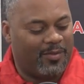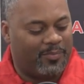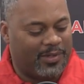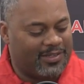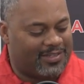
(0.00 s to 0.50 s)

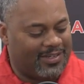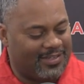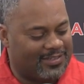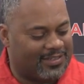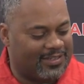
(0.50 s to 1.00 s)
BC
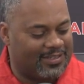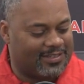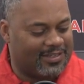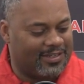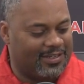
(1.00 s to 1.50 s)

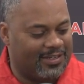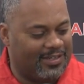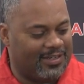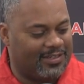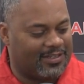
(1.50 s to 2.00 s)

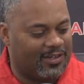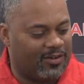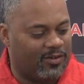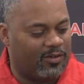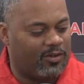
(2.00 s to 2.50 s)
is
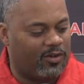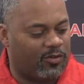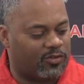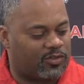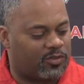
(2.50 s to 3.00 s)

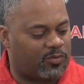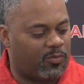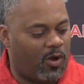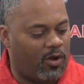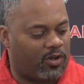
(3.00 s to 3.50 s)
a
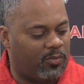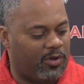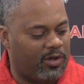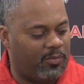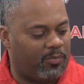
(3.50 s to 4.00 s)
small
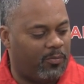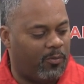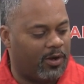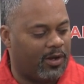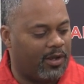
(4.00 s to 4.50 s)
community
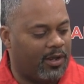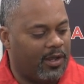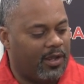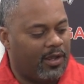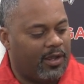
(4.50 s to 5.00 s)

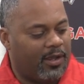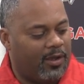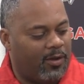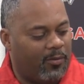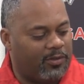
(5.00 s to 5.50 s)

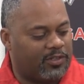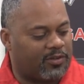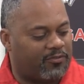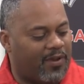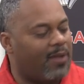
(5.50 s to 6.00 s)
with
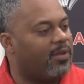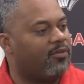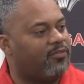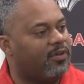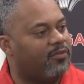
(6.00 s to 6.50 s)
just a family
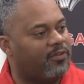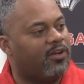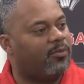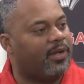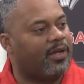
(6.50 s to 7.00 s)

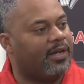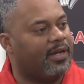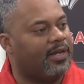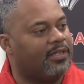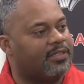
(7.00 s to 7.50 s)
feel, man,
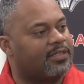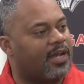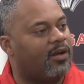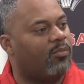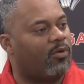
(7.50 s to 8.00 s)
and it just
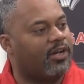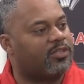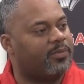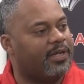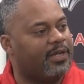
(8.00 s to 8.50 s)
kind of
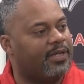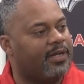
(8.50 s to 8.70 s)
embraced me in,